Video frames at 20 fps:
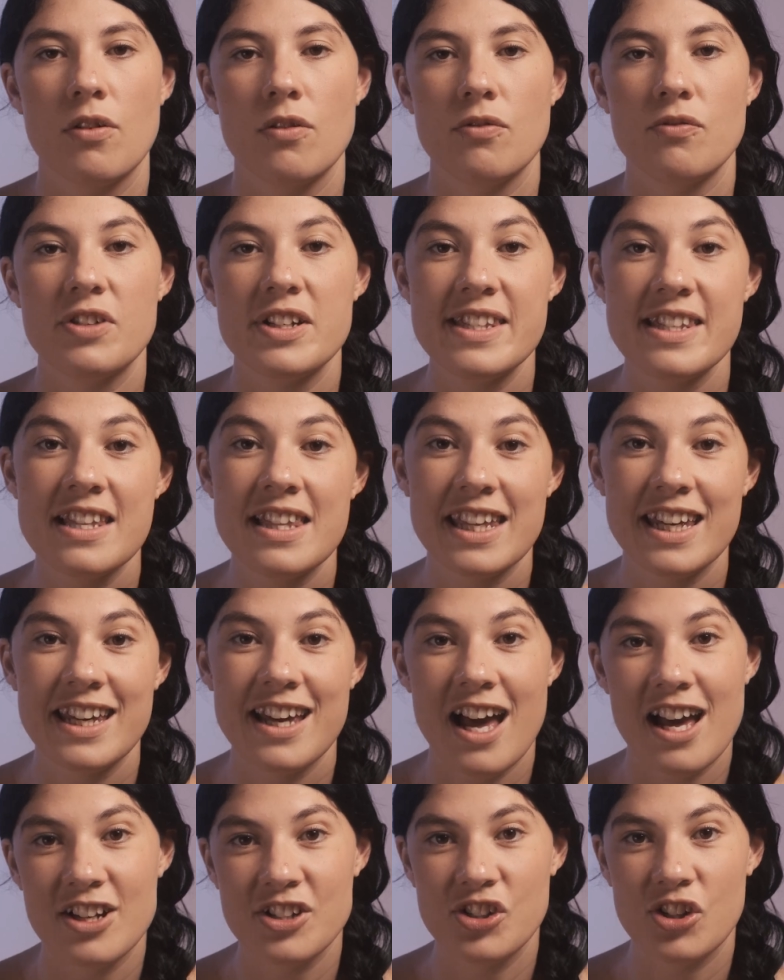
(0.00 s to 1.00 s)
Recently,
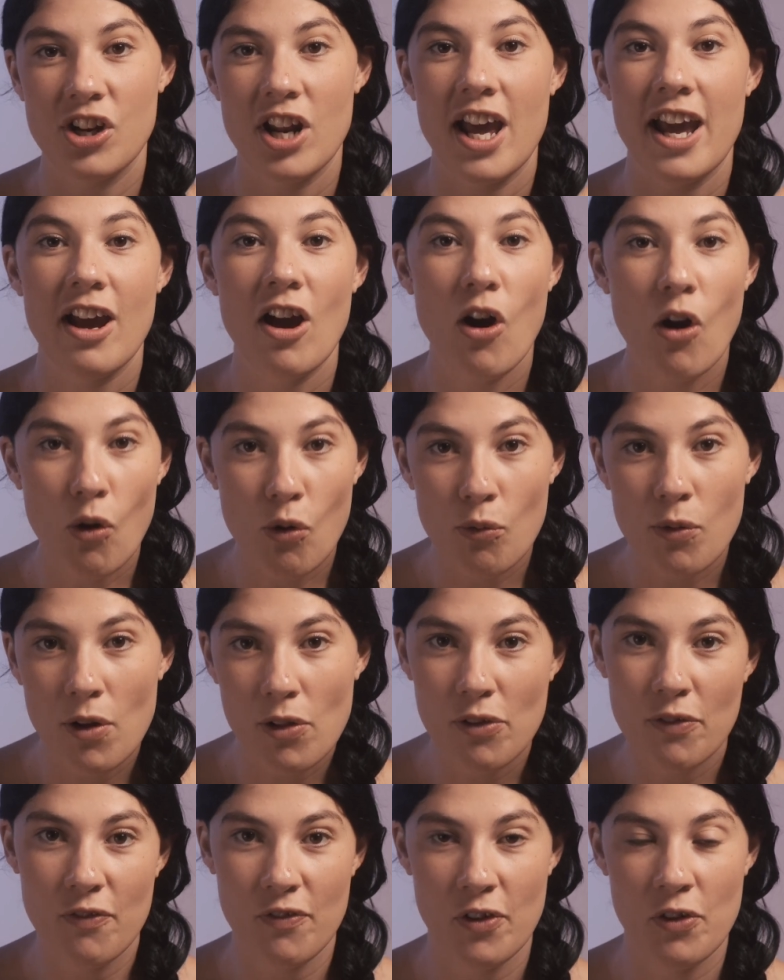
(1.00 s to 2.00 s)
I shot a whole
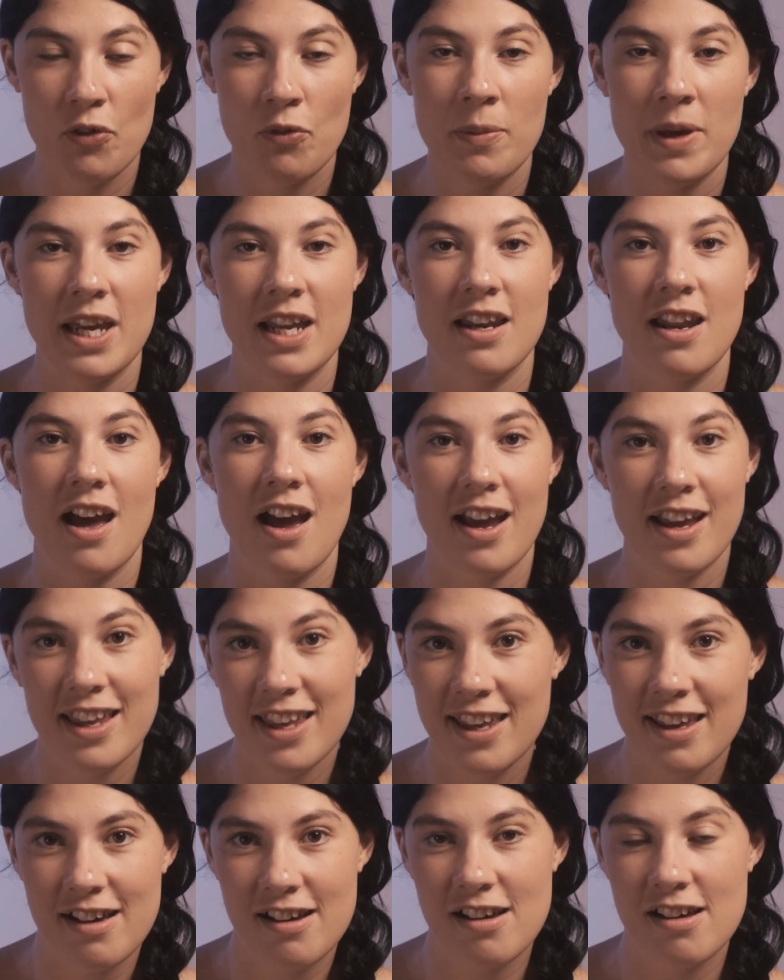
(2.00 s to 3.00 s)
roll of film in
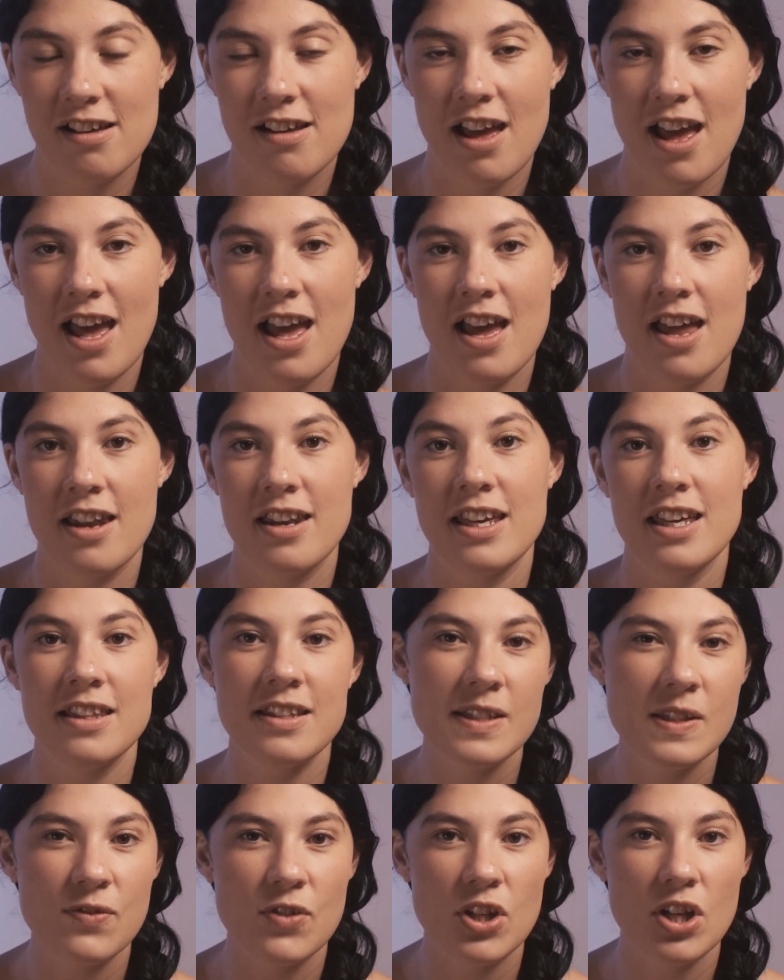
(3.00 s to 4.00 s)
IKEA, and in
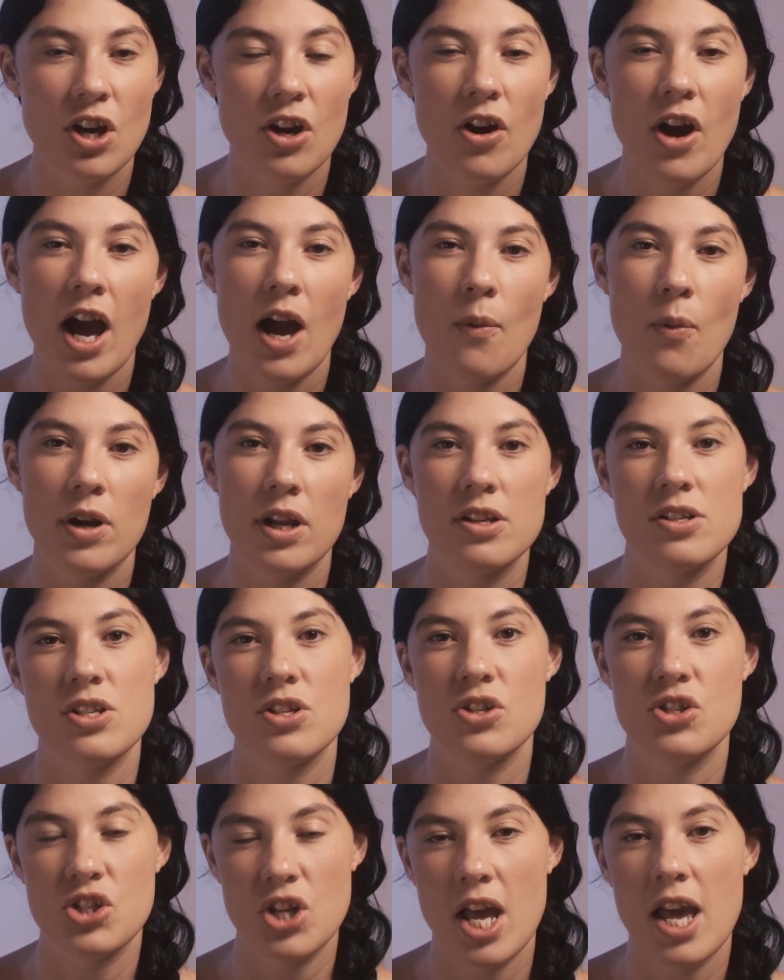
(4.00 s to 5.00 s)
this video, I wanted
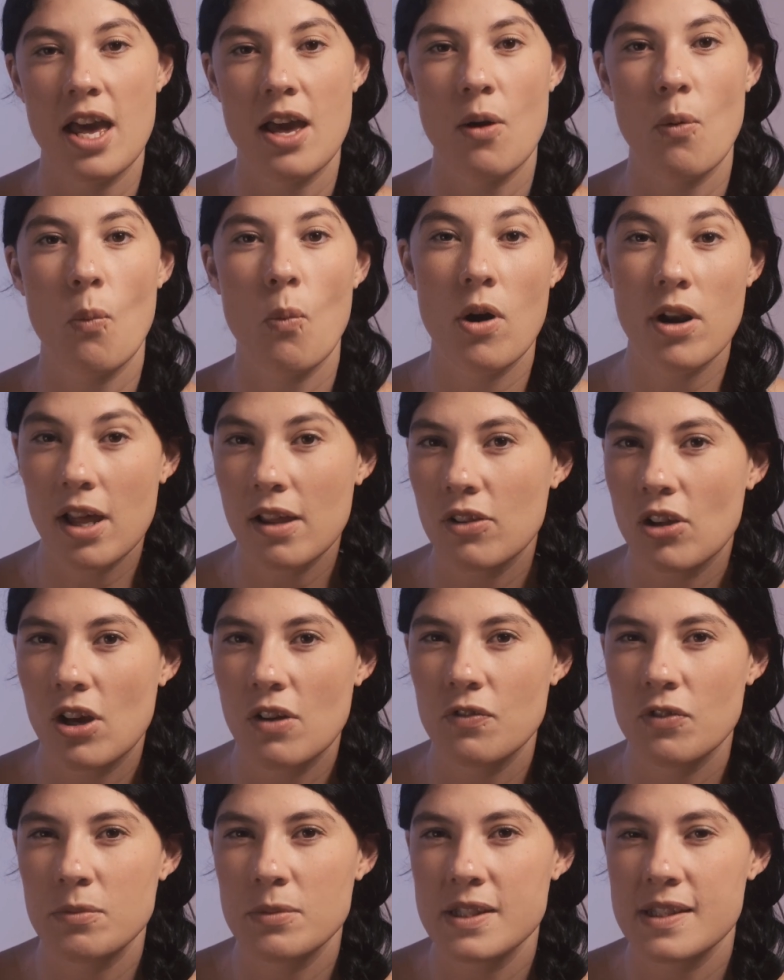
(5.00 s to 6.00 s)
to share what I
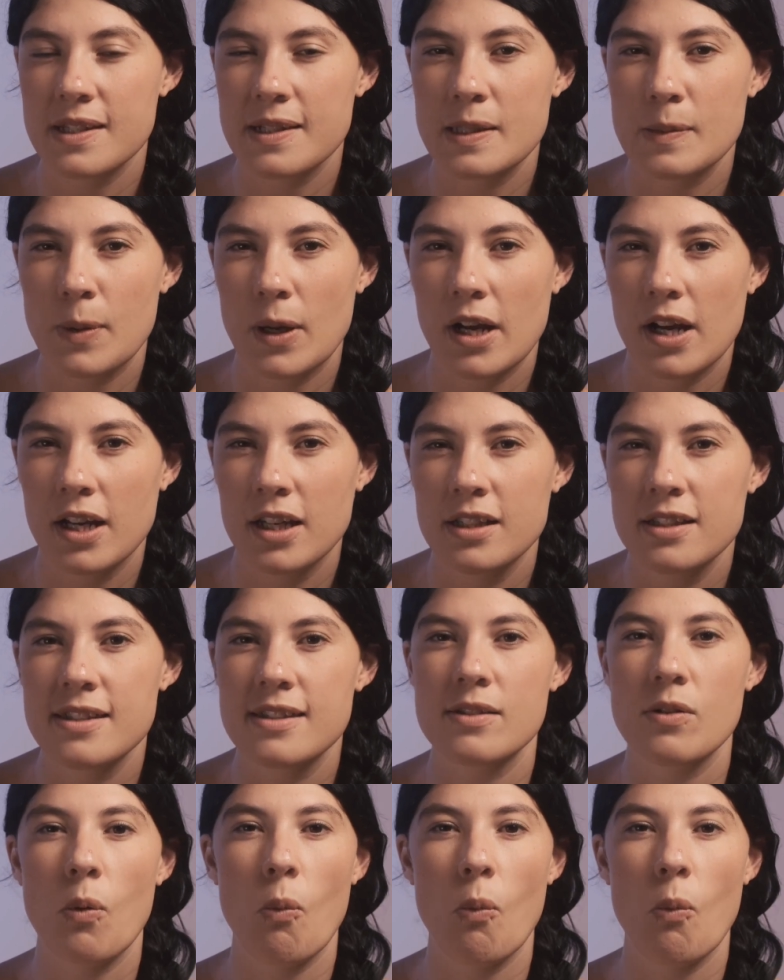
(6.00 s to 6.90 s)
learned from this experience,